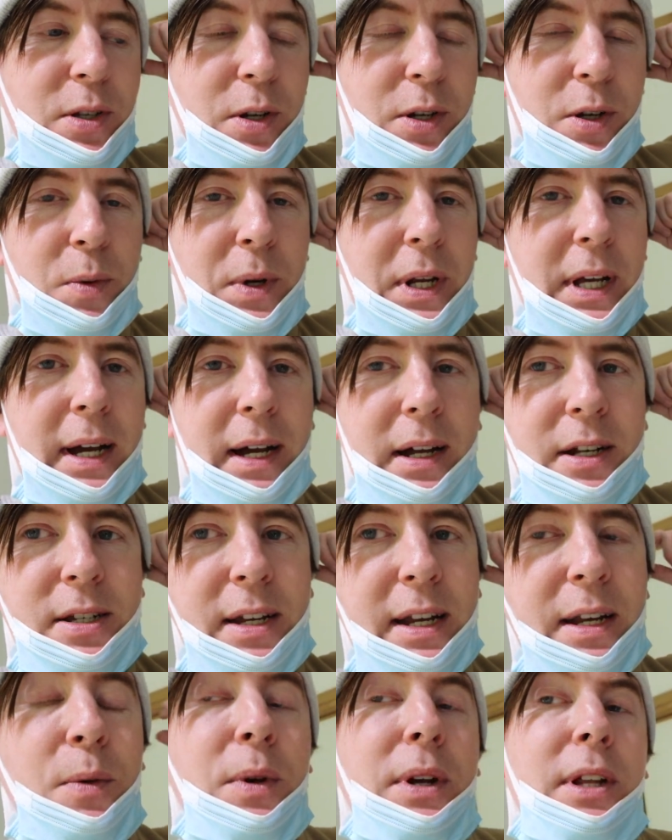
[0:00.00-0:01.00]
so I don't want to
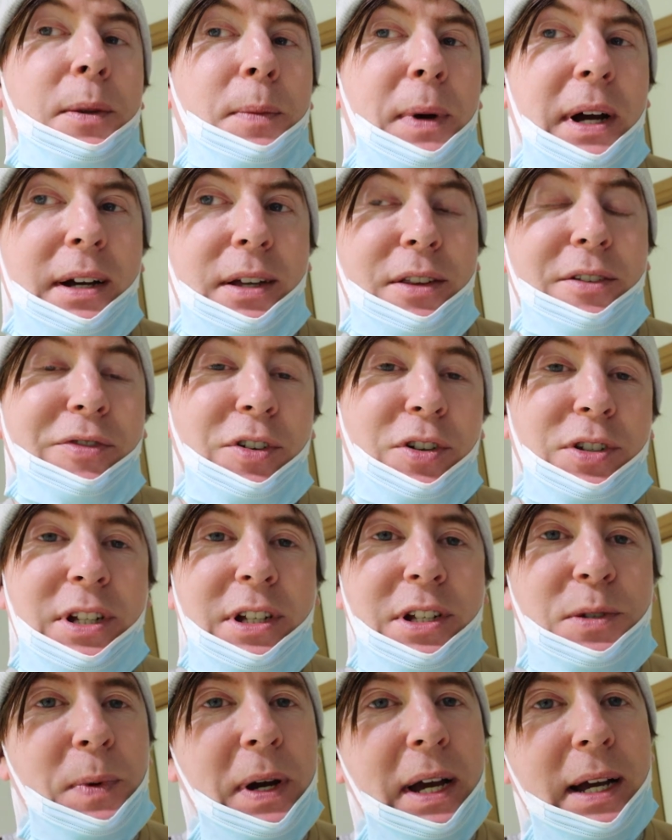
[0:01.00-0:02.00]
catch anyone in the back of the
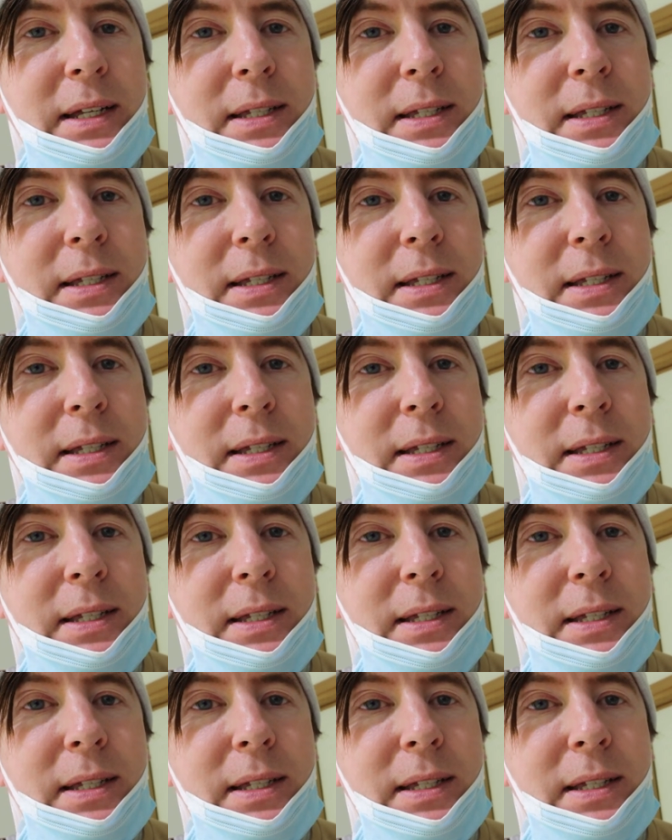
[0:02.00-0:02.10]
footage by